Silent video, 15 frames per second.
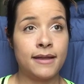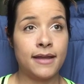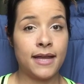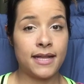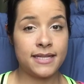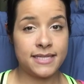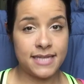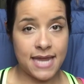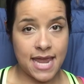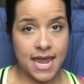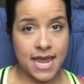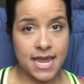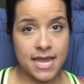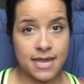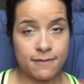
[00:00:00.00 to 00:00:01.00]
a
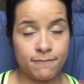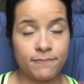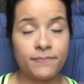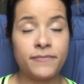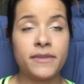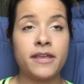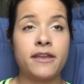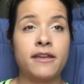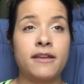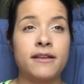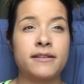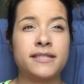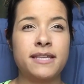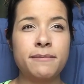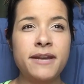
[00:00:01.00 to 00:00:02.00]
day.
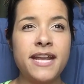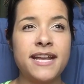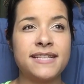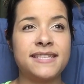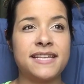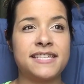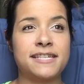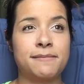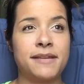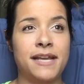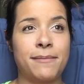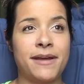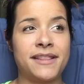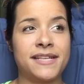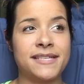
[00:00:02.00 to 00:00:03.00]
Somebody had said something
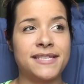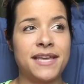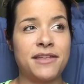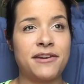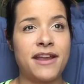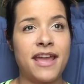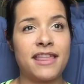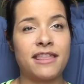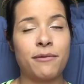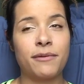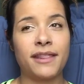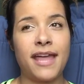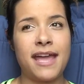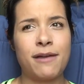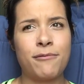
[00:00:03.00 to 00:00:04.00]
about this the other day. They were
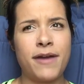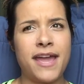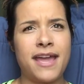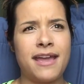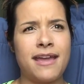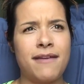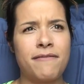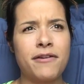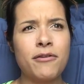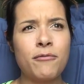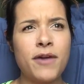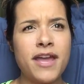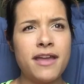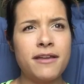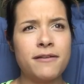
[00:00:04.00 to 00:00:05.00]
like, wait, if you're
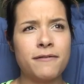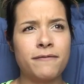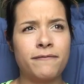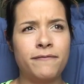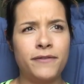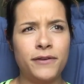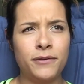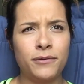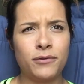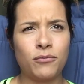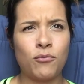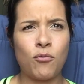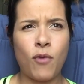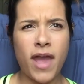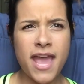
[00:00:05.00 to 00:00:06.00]
weighing your
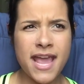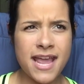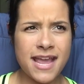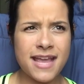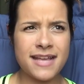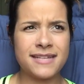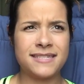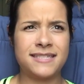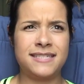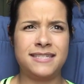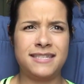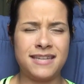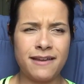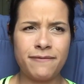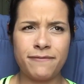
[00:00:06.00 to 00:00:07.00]
food, weight is
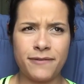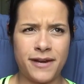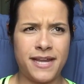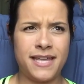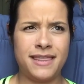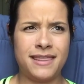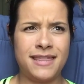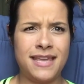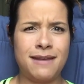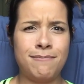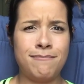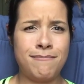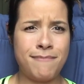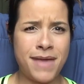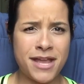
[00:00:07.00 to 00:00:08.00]
different
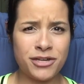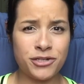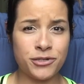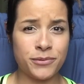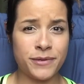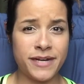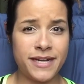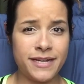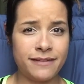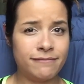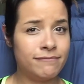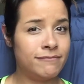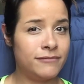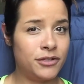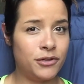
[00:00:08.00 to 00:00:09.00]
than measuring
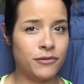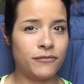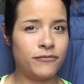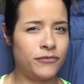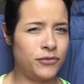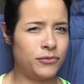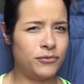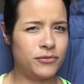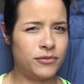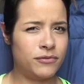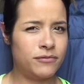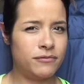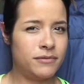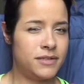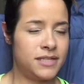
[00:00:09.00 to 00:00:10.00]
your food.
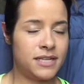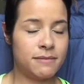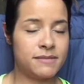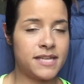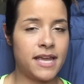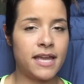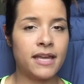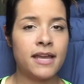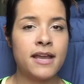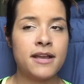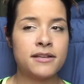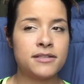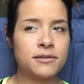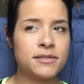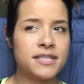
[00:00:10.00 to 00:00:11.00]
You see what I'm saying?
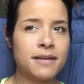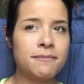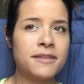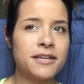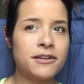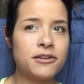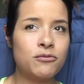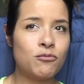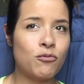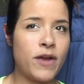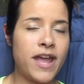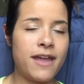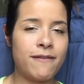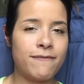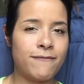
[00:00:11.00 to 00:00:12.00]
So something could
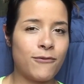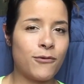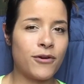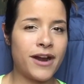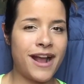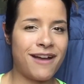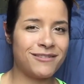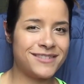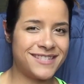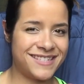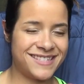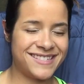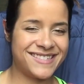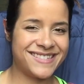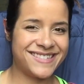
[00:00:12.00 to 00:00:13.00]
weigh 4
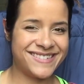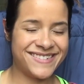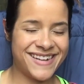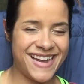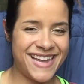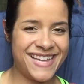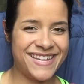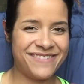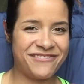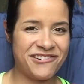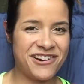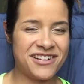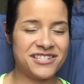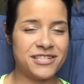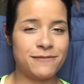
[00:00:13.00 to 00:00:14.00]
ounces, right? 4
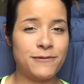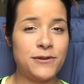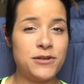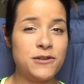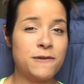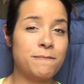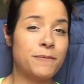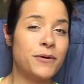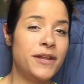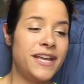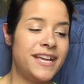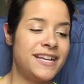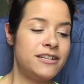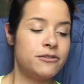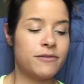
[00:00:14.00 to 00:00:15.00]
ounces of food. You could put
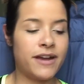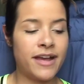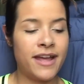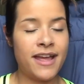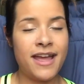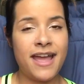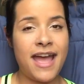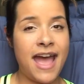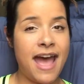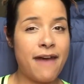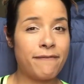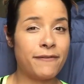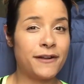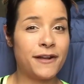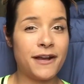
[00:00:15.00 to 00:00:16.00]
into a
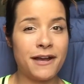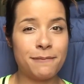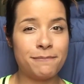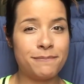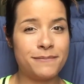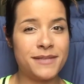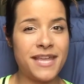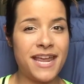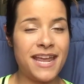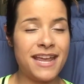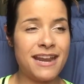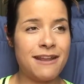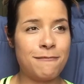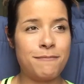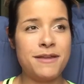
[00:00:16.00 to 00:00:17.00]
half a cup thing
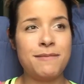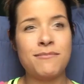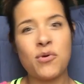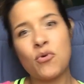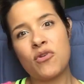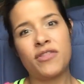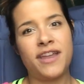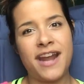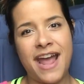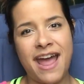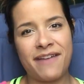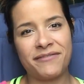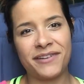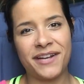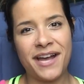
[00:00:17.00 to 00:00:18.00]
and it'll be more than a
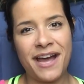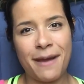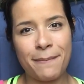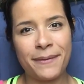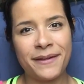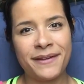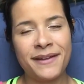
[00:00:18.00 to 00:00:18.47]
half a cup.